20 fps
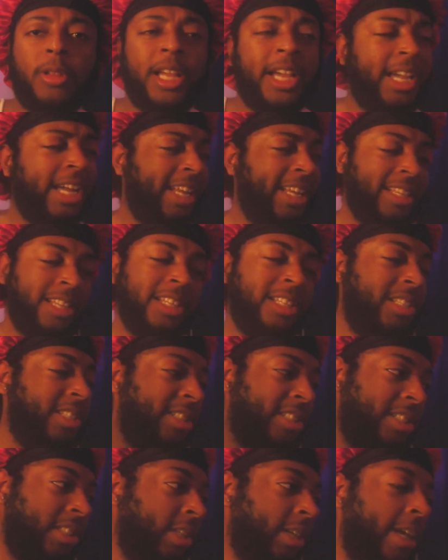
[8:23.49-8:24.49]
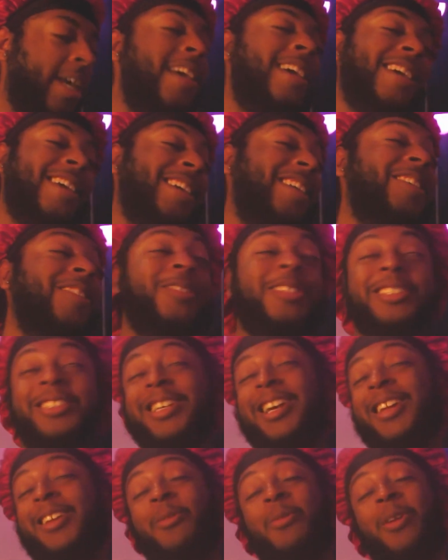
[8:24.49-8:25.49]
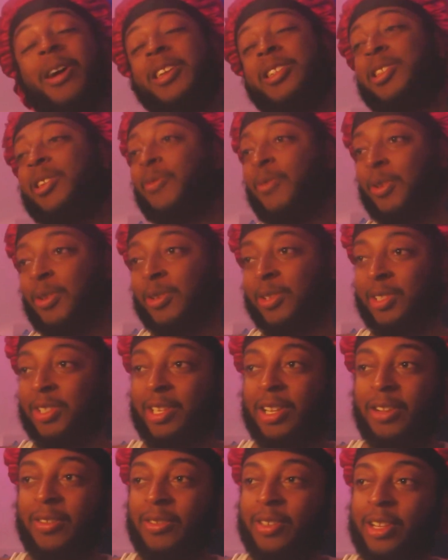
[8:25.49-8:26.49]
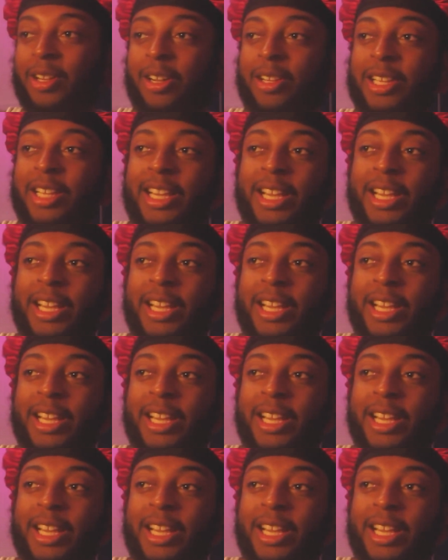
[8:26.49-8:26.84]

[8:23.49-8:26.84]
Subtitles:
Like, it's just like you just gotta watch it for yourself, dog.